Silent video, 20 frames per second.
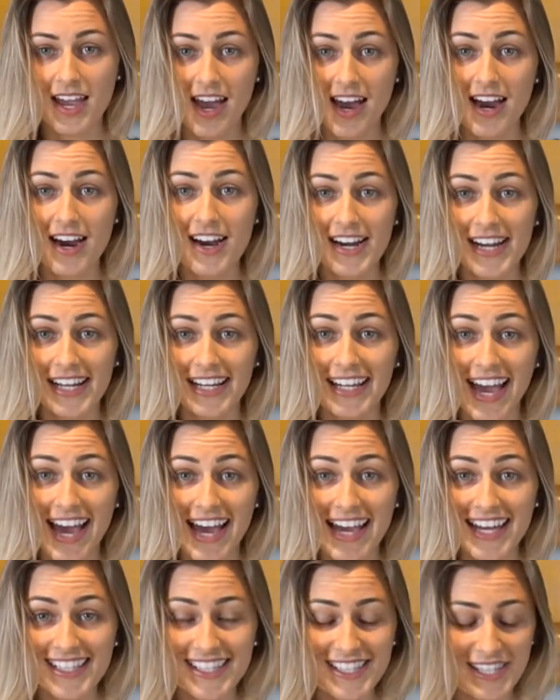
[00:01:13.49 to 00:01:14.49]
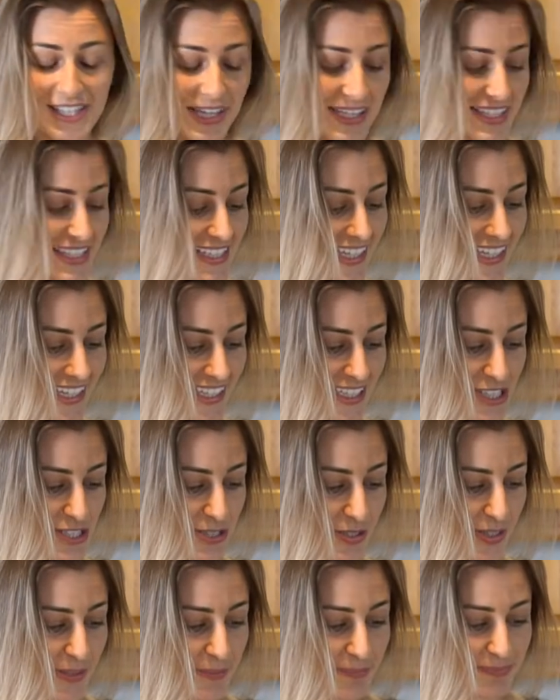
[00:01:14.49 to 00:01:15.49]
Alright guys, so let's get
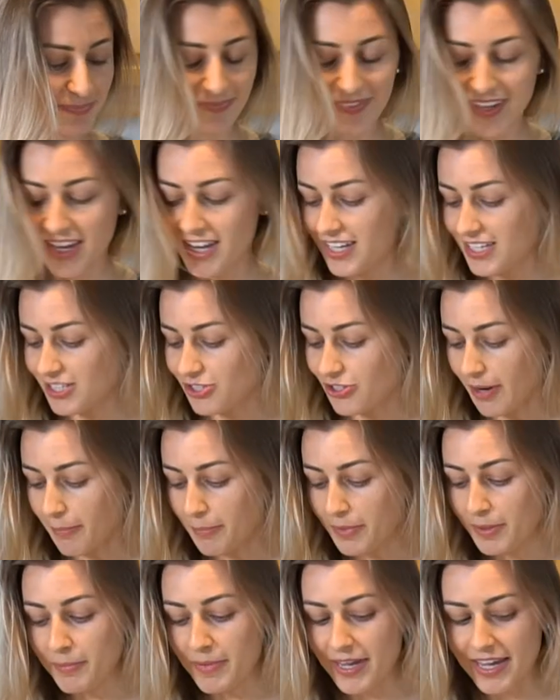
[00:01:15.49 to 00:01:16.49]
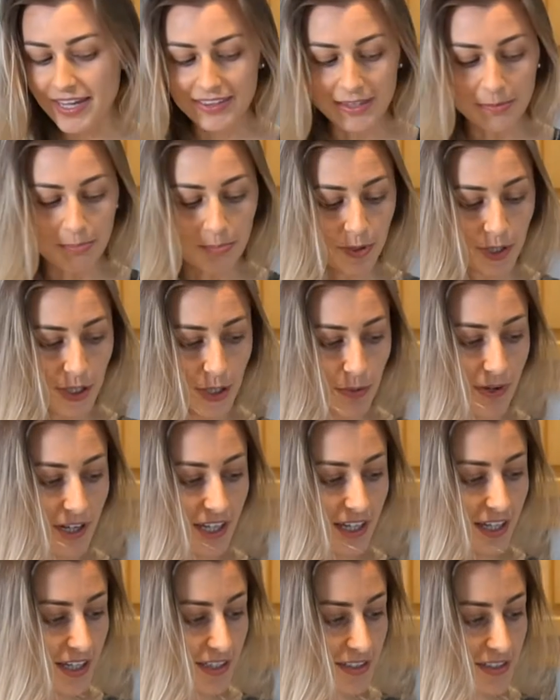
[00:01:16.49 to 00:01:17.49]
into it. So I'm going to make the
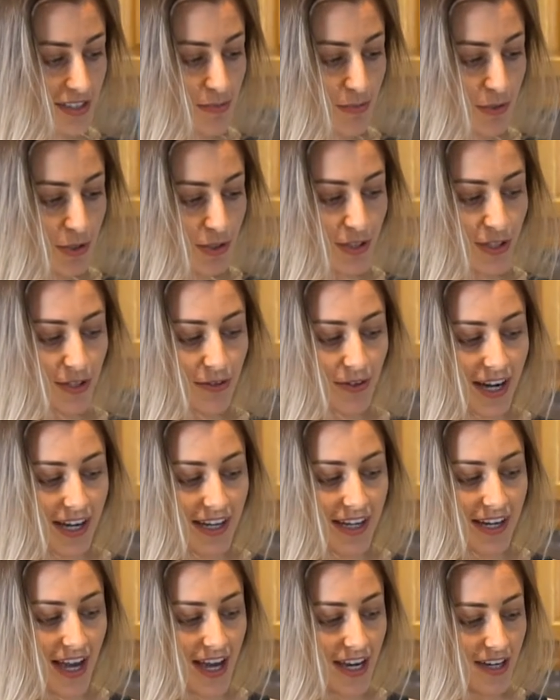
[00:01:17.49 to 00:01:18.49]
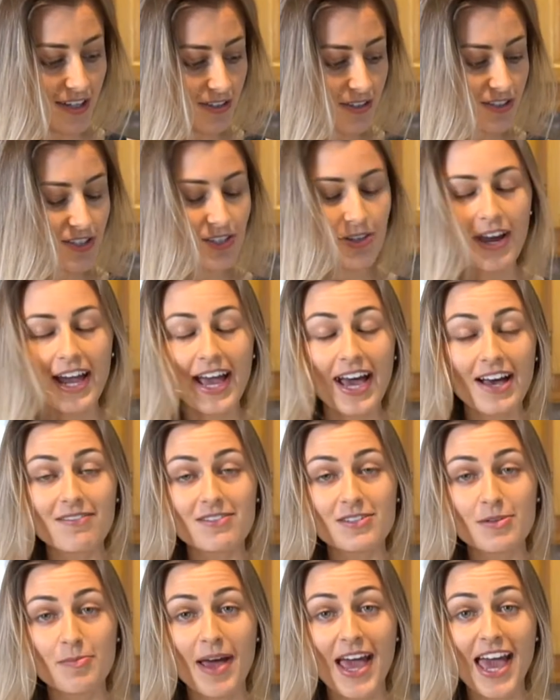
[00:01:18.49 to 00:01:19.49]
pre-workout smoothie right now so I
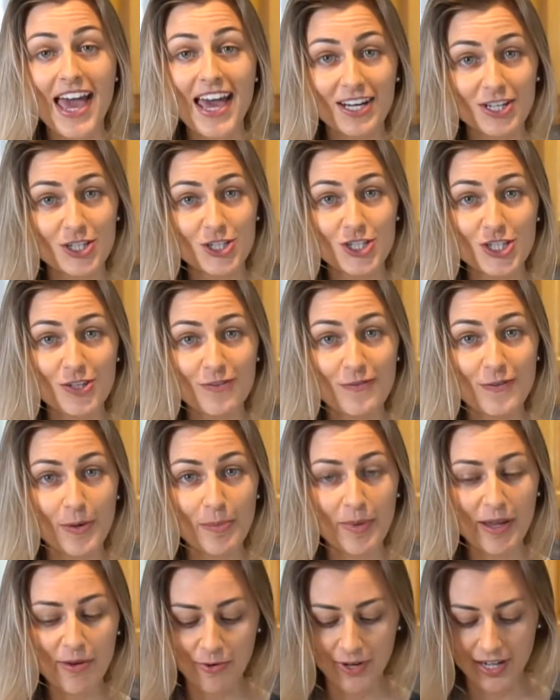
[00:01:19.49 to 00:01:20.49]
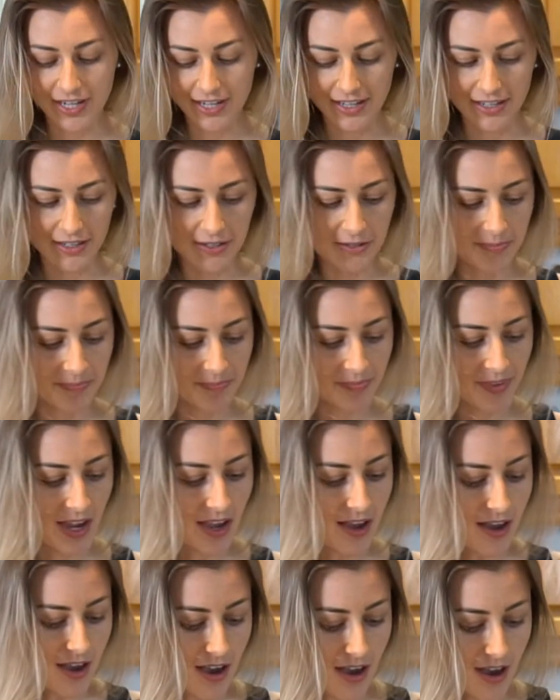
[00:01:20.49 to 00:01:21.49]
have some energy for my workout.
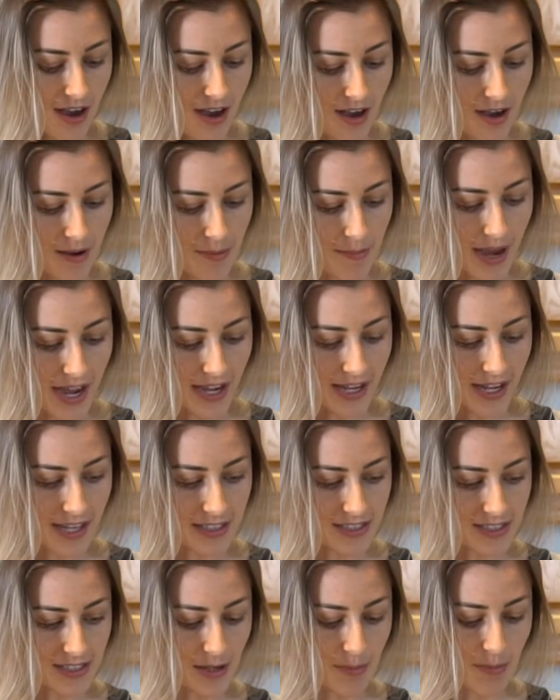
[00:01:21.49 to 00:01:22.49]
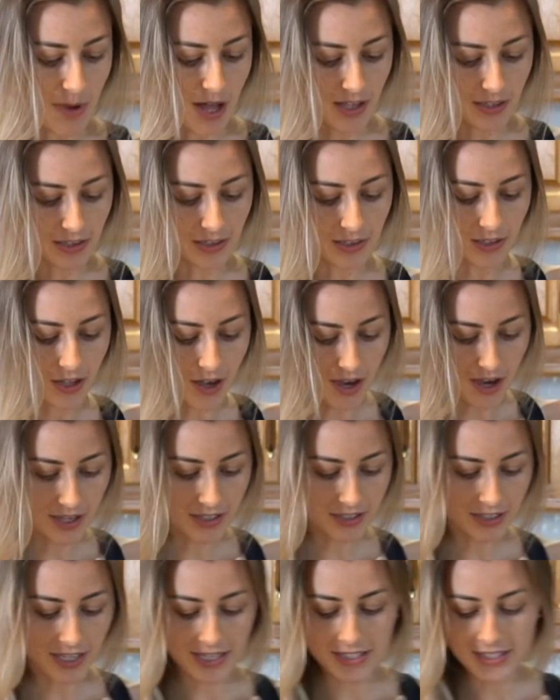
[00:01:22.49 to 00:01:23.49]
I got some
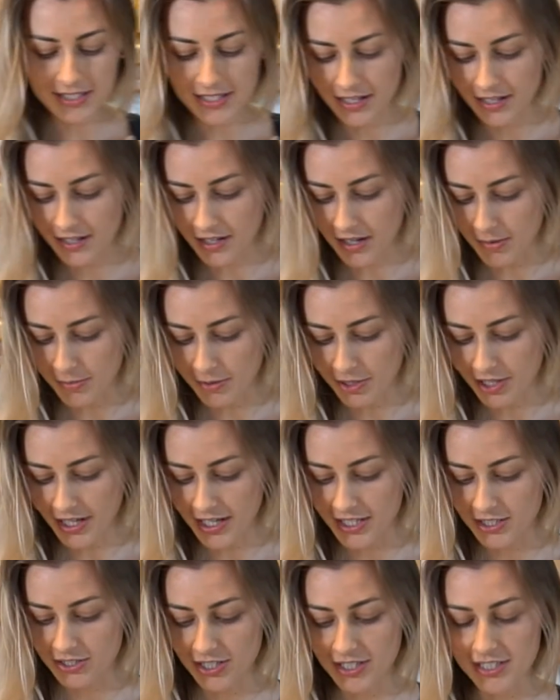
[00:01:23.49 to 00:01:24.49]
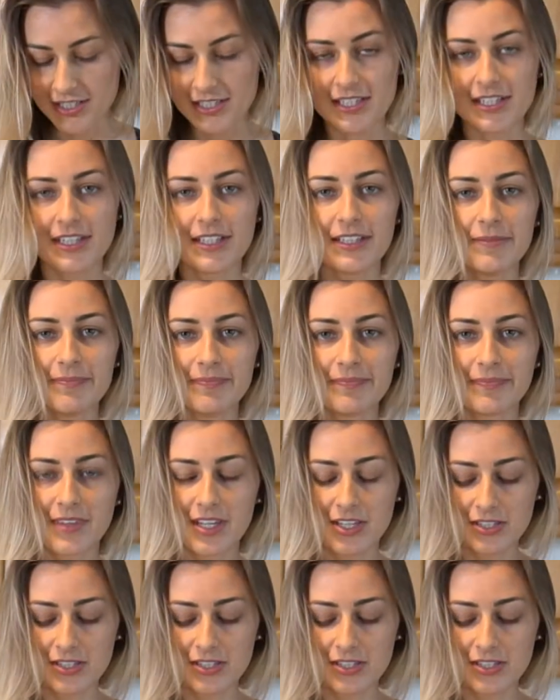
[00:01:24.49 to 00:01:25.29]
long-lasting carbohydrates here.